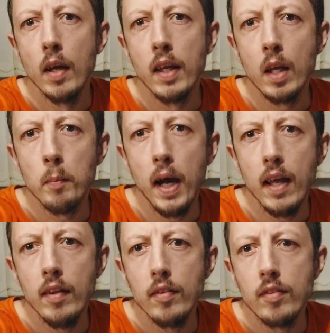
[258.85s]

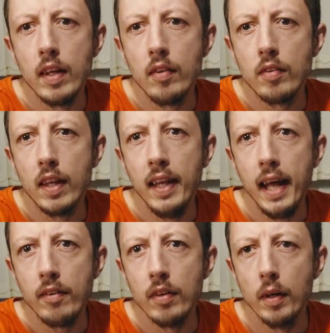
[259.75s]

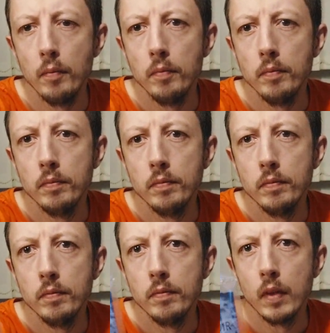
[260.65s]
connector,
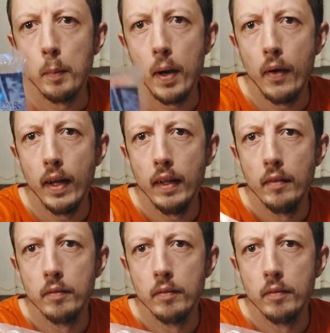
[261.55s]
apparently.